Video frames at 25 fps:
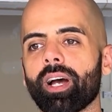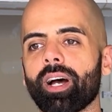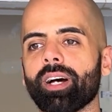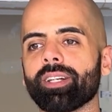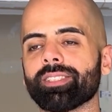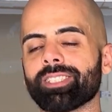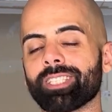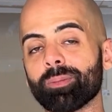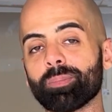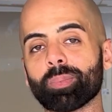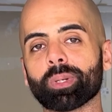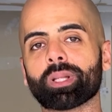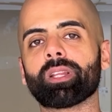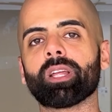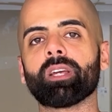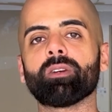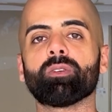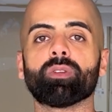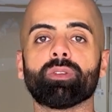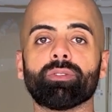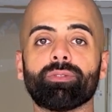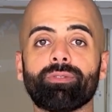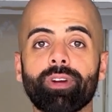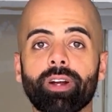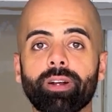Typically,
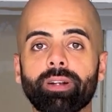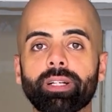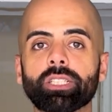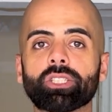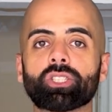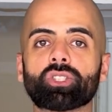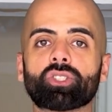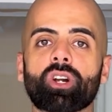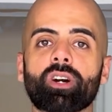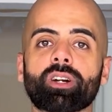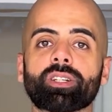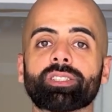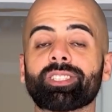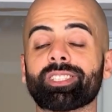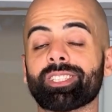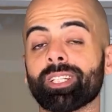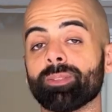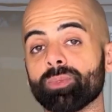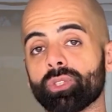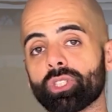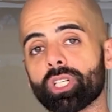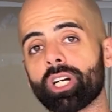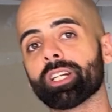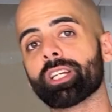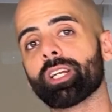with very strong stim
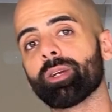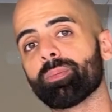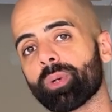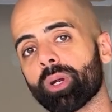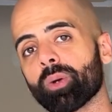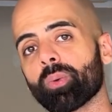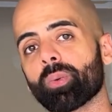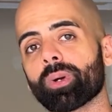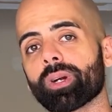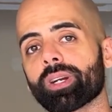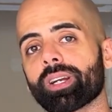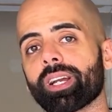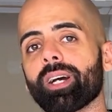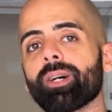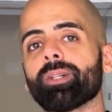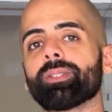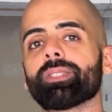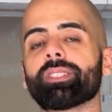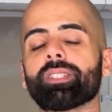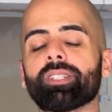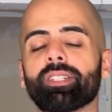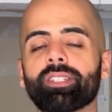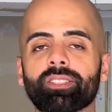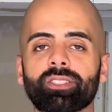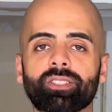junkie
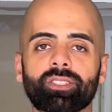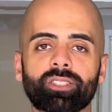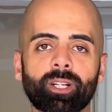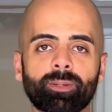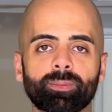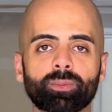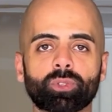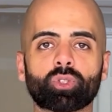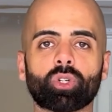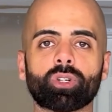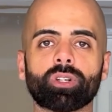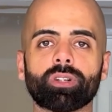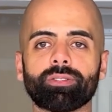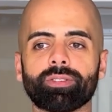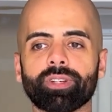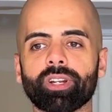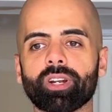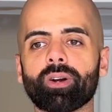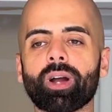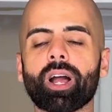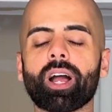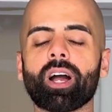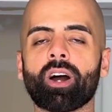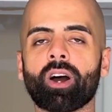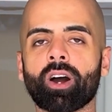pre-workouts, there's some sort of, you know,
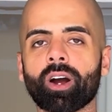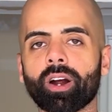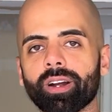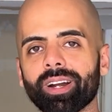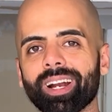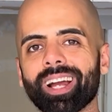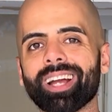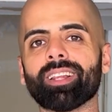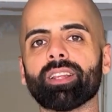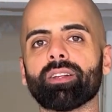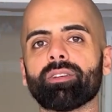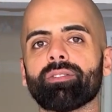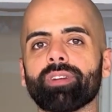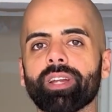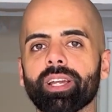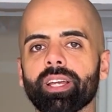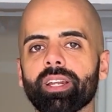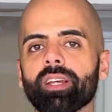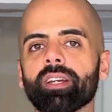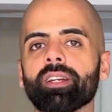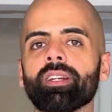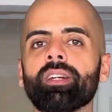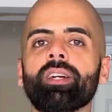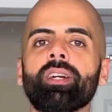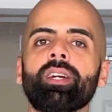heart
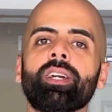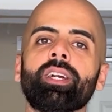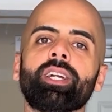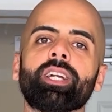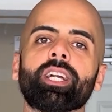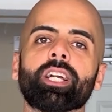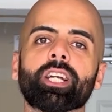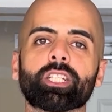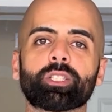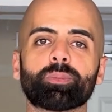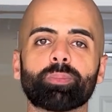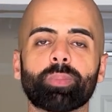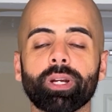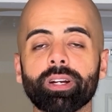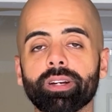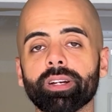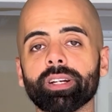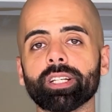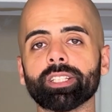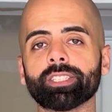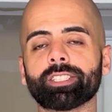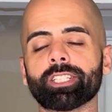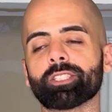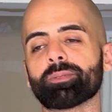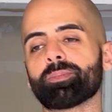elevating
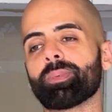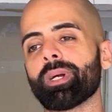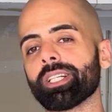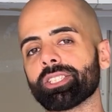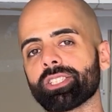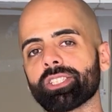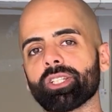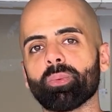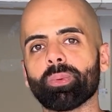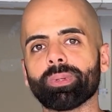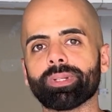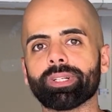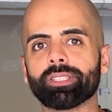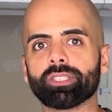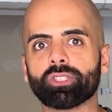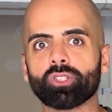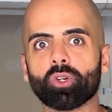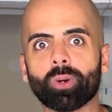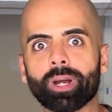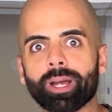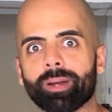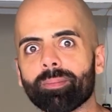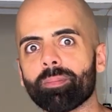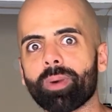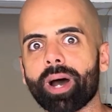experience, especially when there's
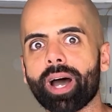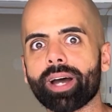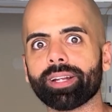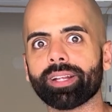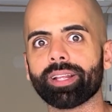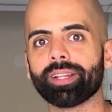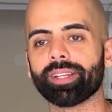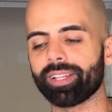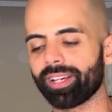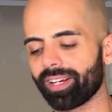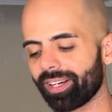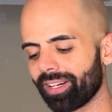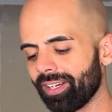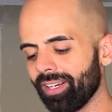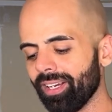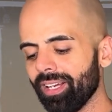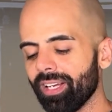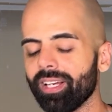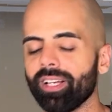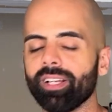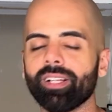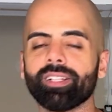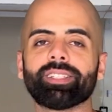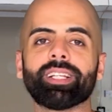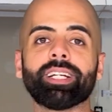Yohimbine in there.
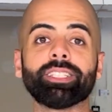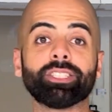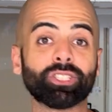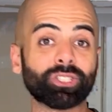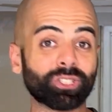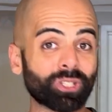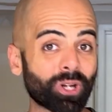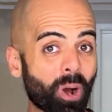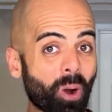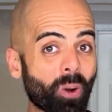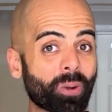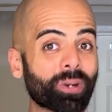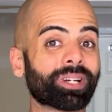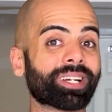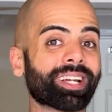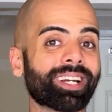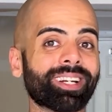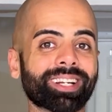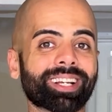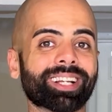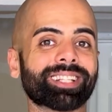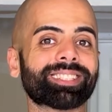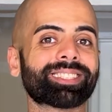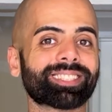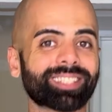Then you know you're
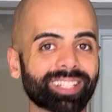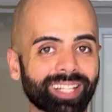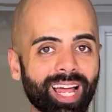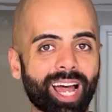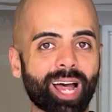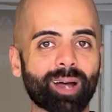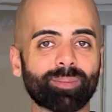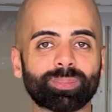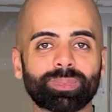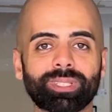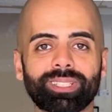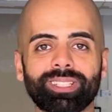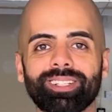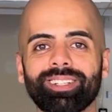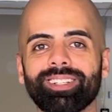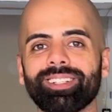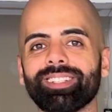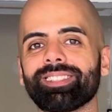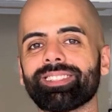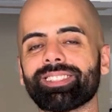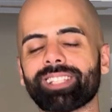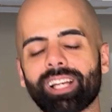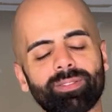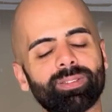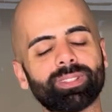gonna get slapped
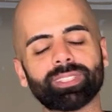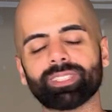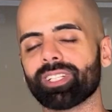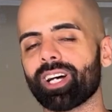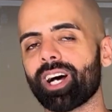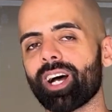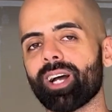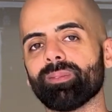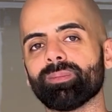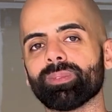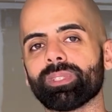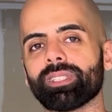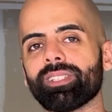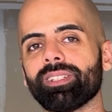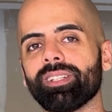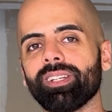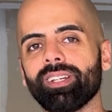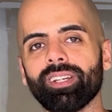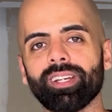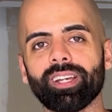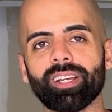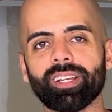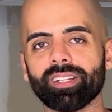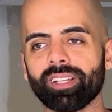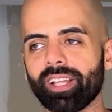7 times
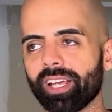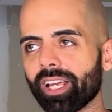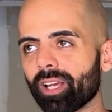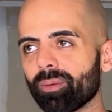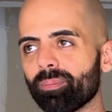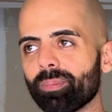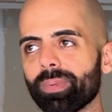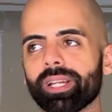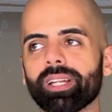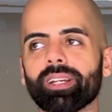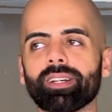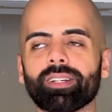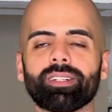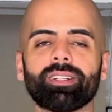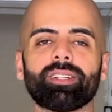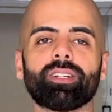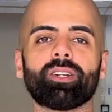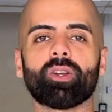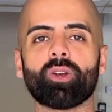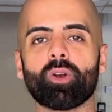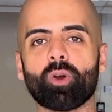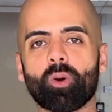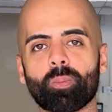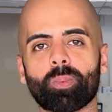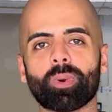in like a minute,
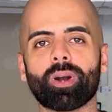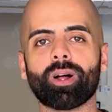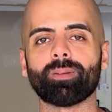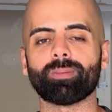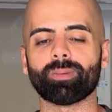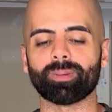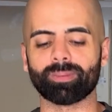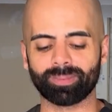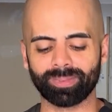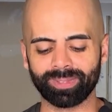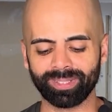no problem.